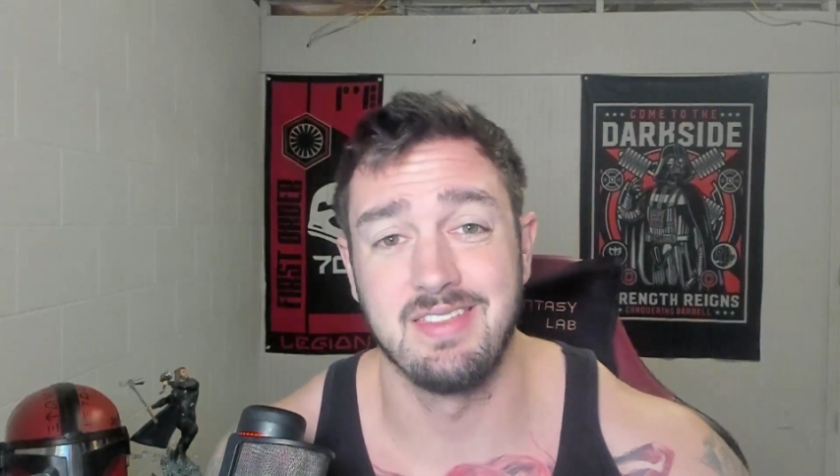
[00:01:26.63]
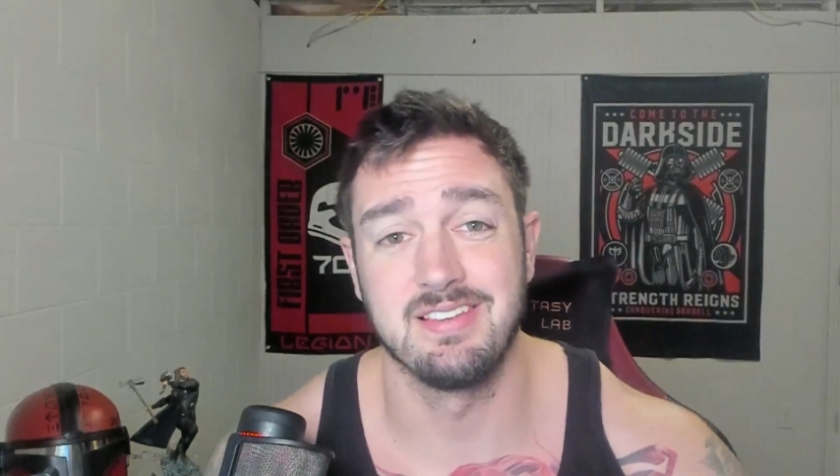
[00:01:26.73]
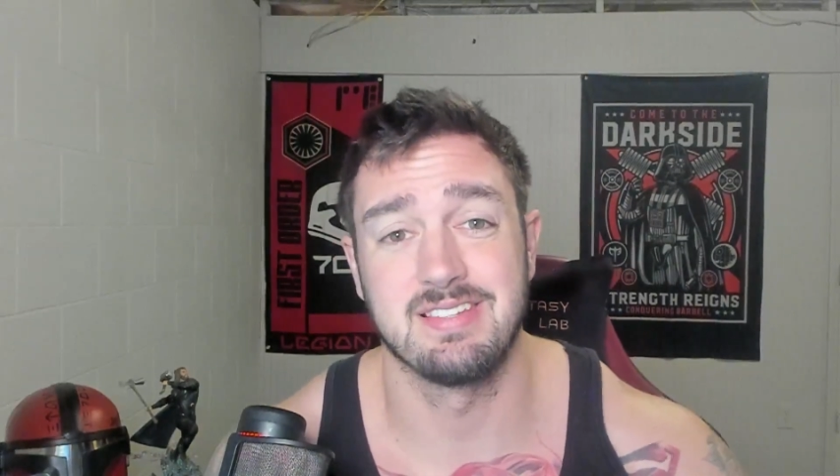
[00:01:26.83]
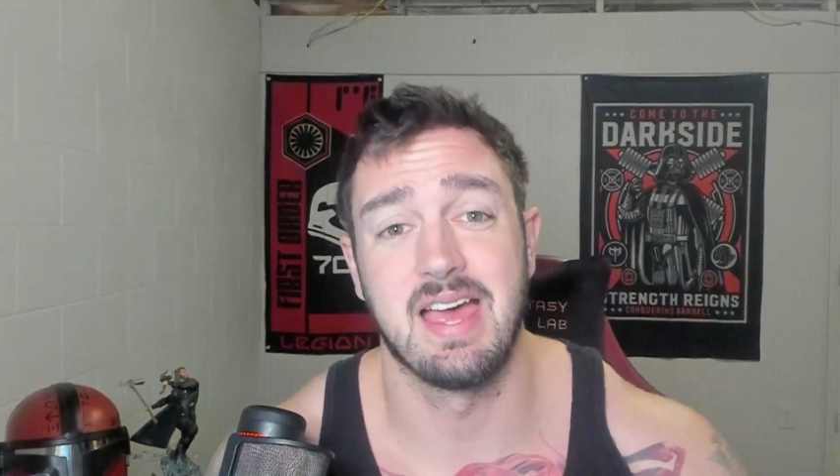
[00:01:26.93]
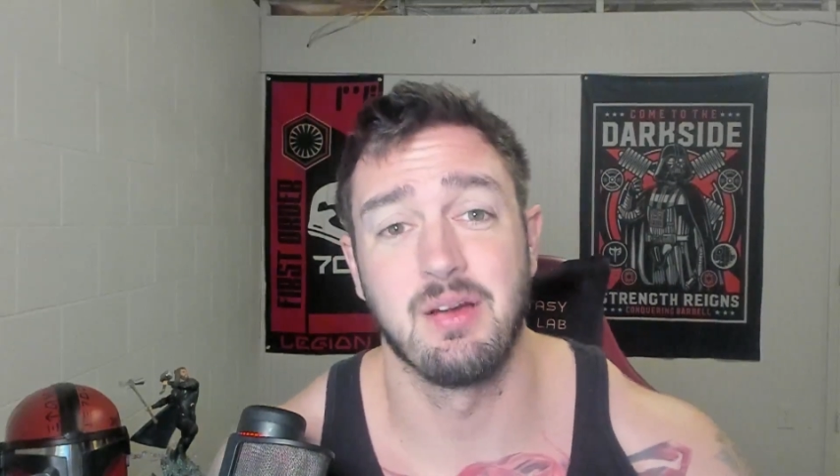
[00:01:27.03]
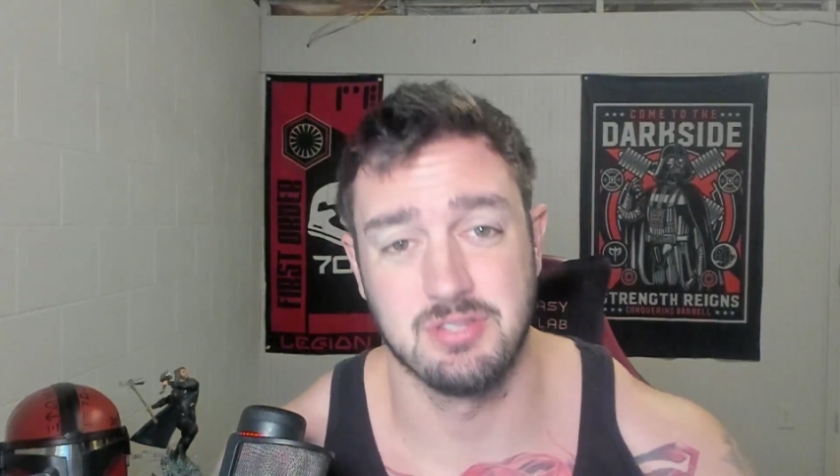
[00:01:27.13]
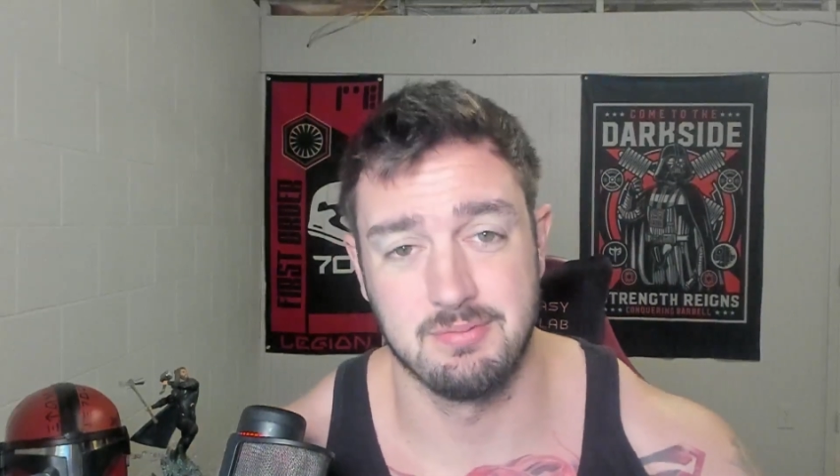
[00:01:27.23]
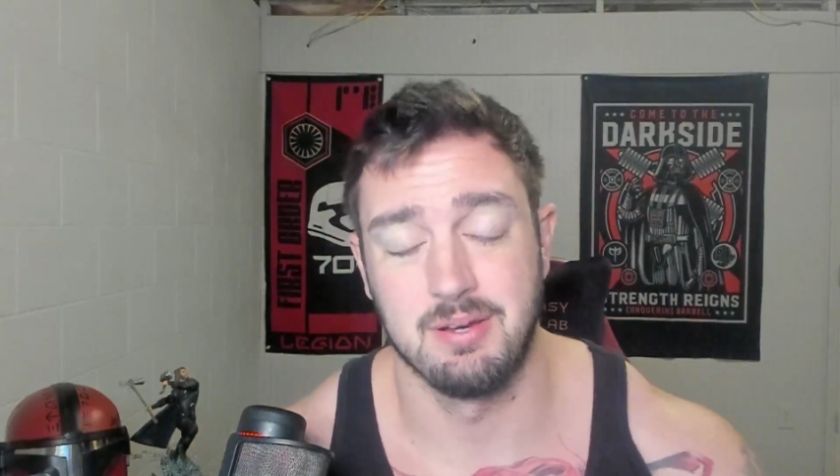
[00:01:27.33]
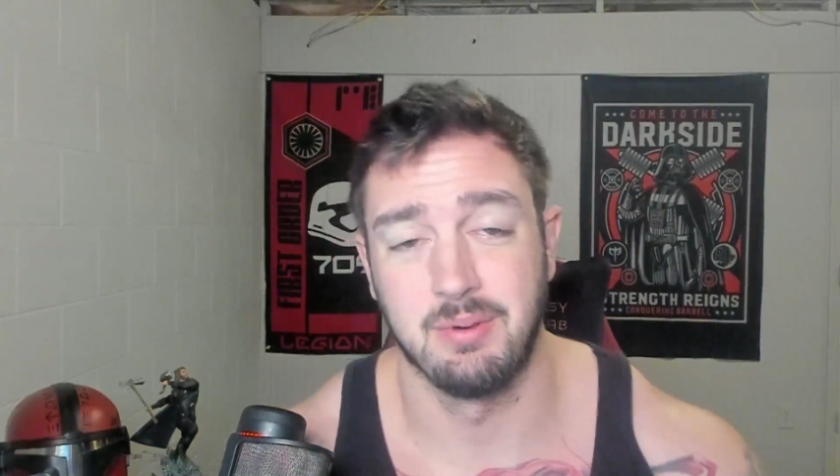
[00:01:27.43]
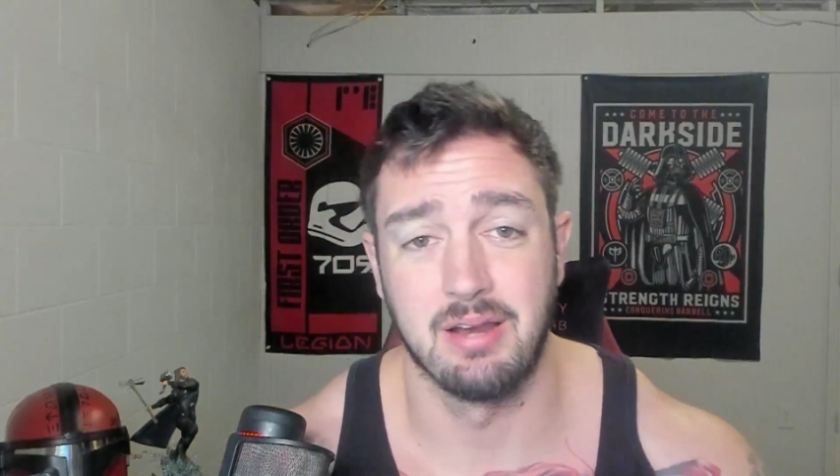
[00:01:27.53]
this out to
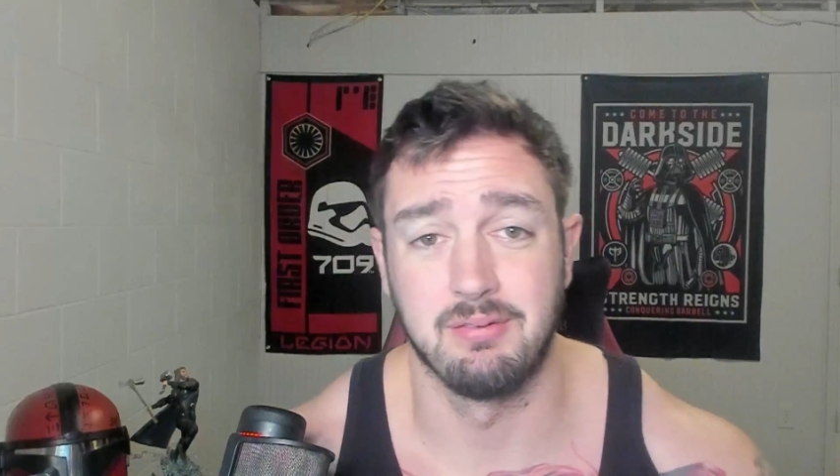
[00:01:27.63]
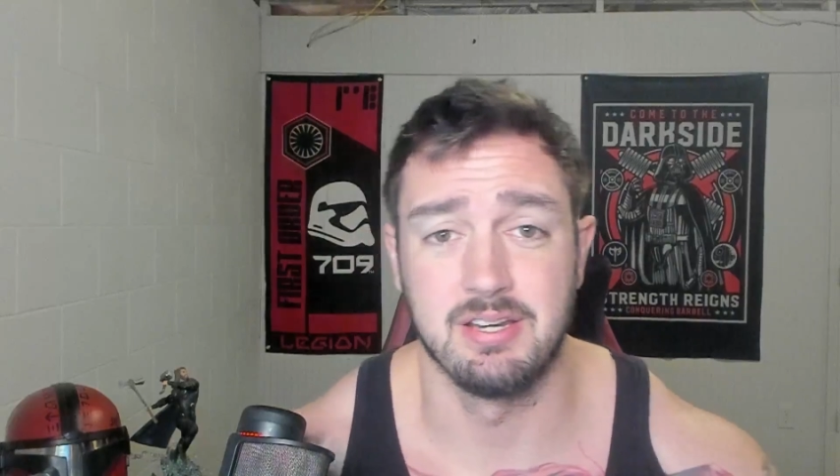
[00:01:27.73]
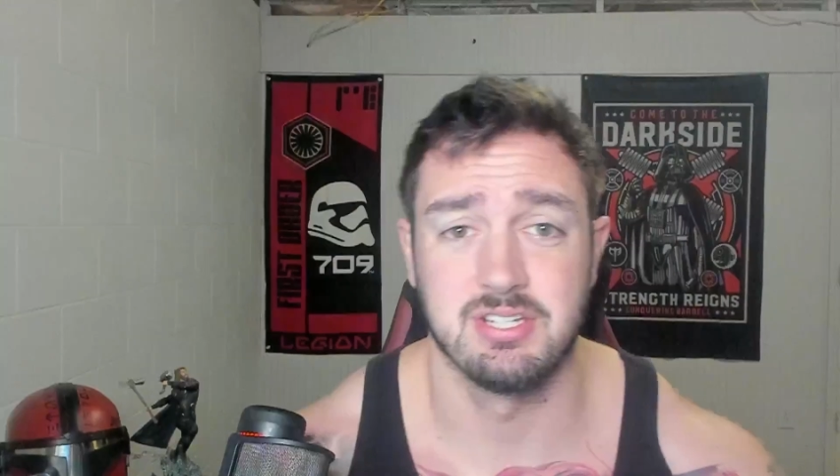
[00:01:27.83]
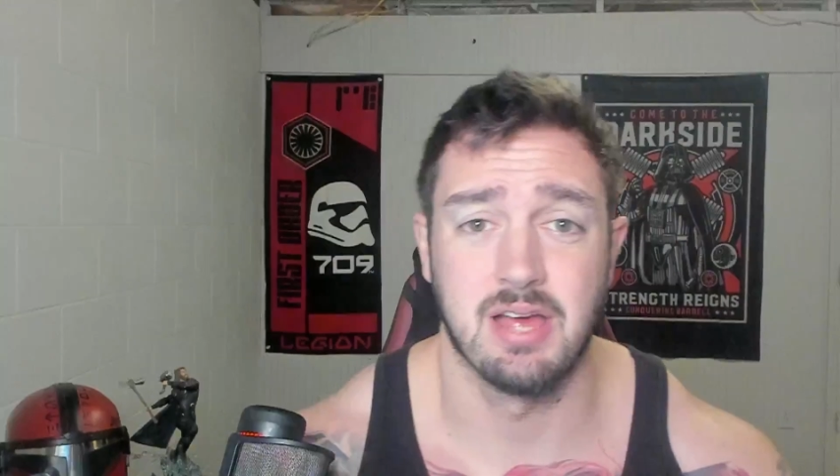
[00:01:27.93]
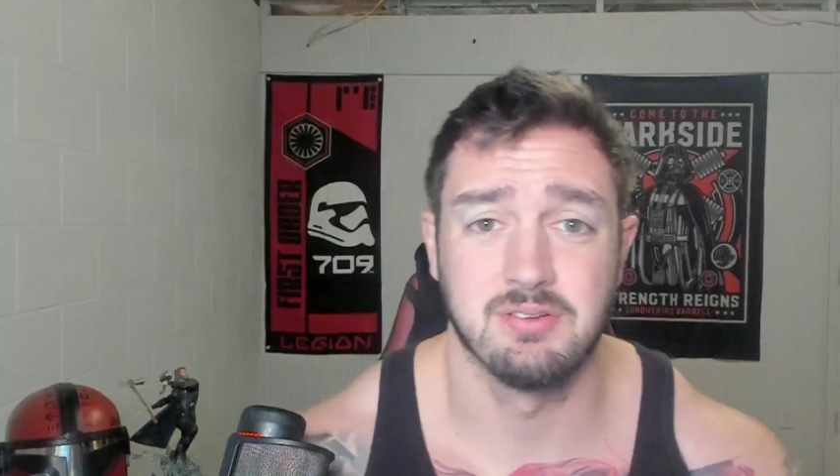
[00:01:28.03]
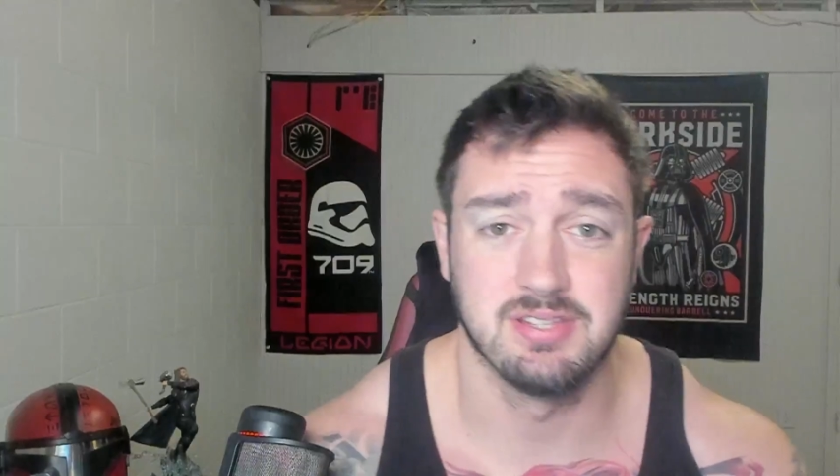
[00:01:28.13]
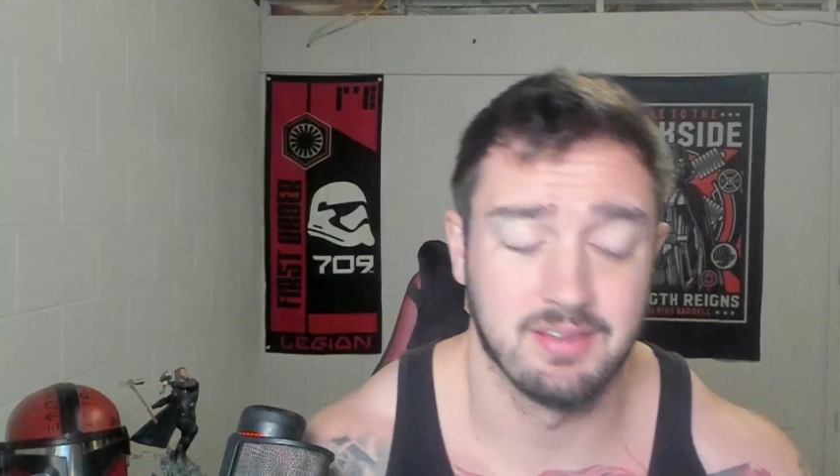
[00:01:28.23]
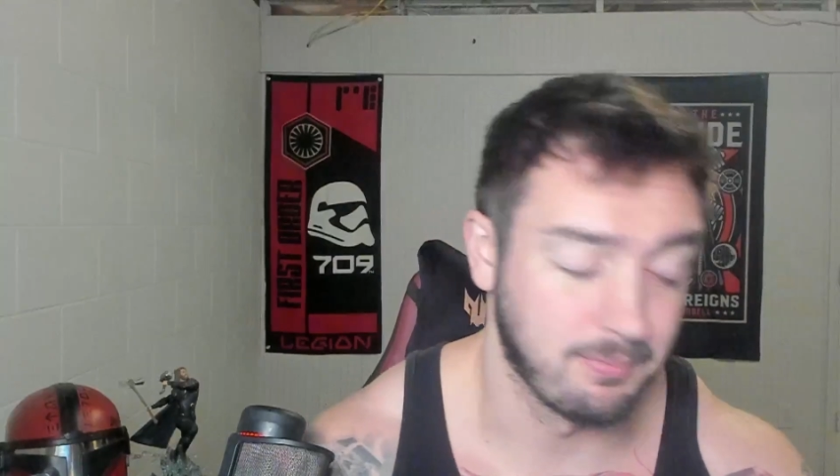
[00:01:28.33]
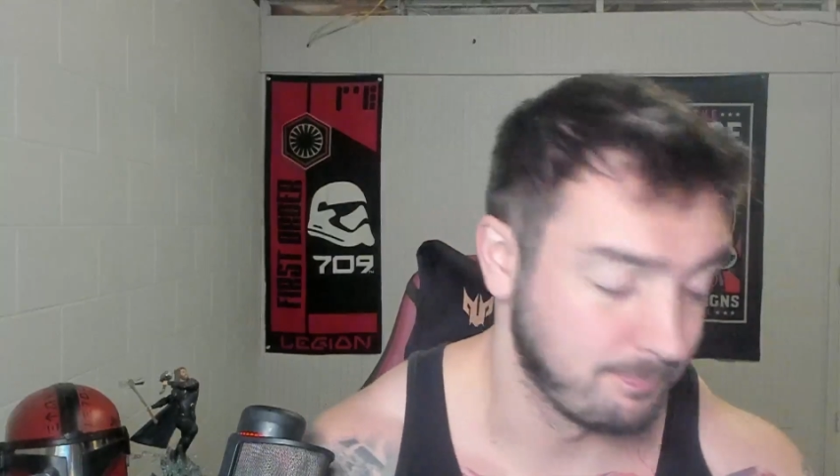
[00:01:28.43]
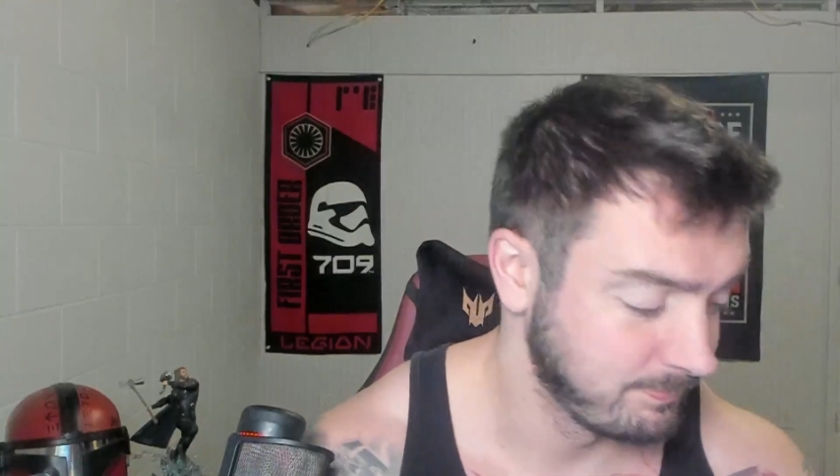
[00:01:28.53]
me when I reached out to them.